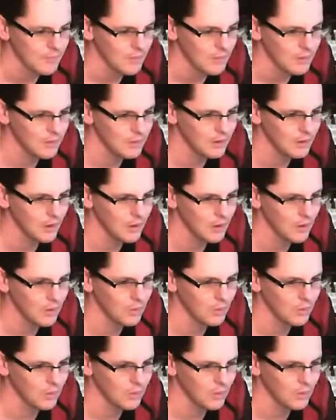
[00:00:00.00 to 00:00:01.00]
You know,
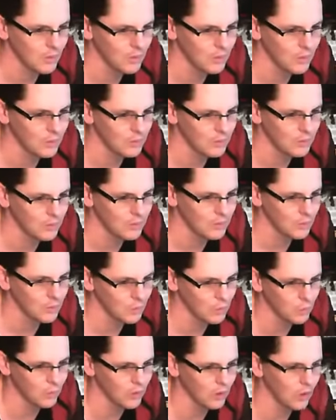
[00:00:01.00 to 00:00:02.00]

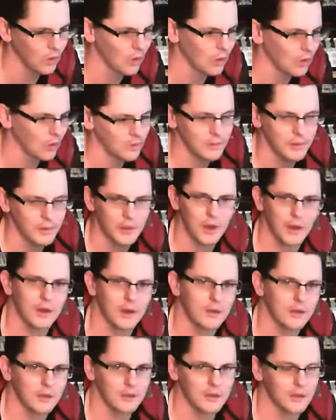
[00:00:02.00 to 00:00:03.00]
we're all going to be kind
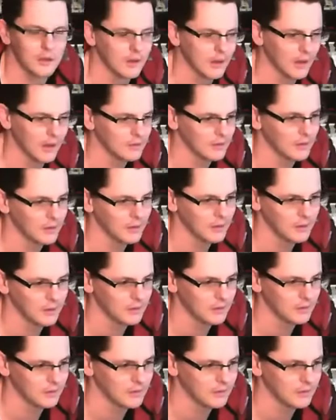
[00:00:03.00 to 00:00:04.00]
of connecting,
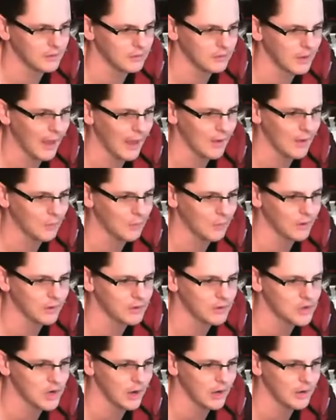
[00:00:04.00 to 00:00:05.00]
and we're going to
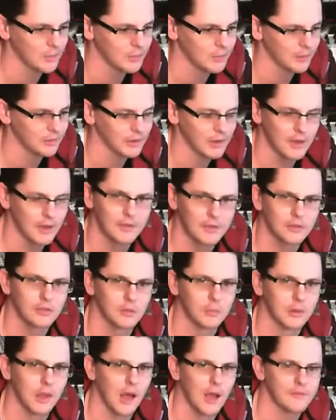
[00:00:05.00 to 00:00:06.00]
try to put together
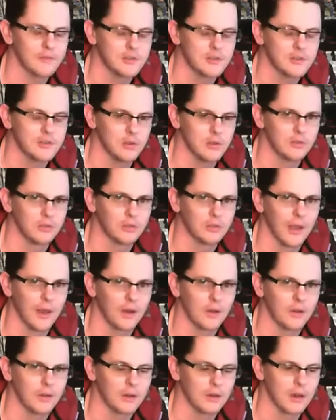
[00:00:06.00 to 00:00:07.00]
some live shows
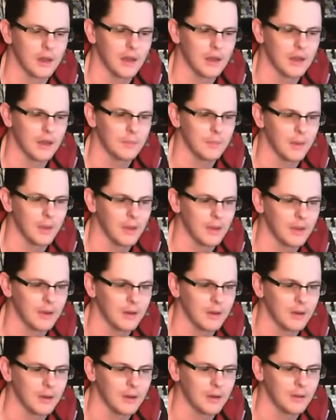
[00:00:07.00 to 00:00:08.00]
out at NAM and
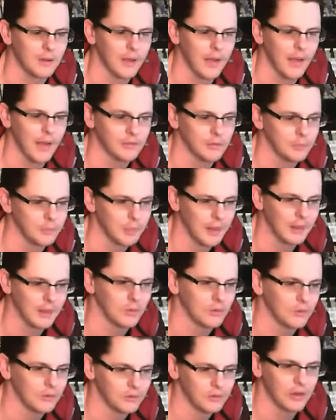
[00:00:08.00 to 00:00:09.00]
have some
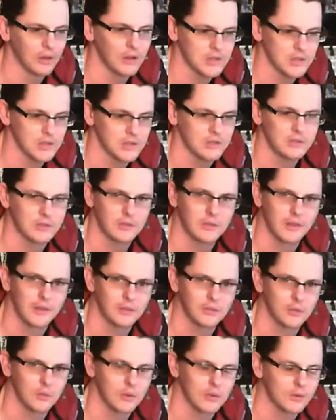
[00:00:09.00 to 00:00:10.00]
panel discussions and that
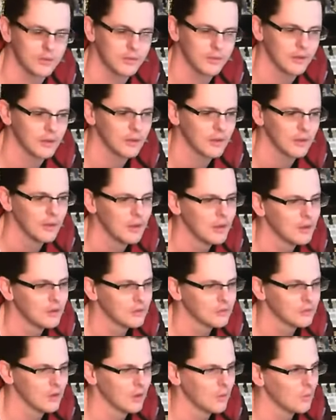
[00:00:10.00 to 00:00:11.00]
sort of thing.
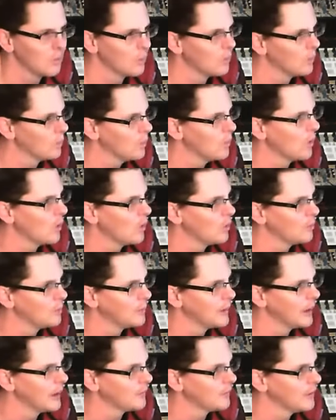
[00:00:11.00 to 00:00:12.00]
So we'll all be
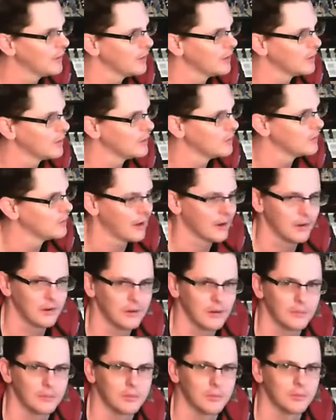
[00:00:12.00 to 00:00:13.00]
out there and tearing
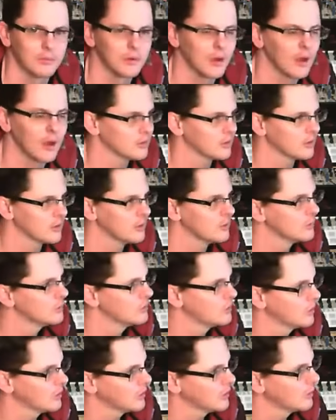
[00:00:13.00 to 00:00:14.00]
up some Roscoe's
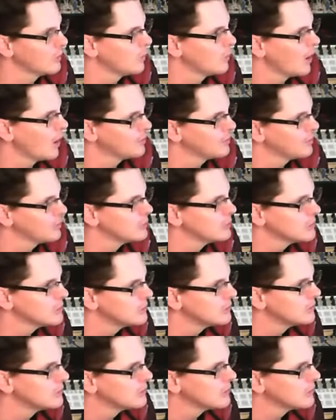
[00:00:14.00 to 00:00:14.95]
chicken and waffles, and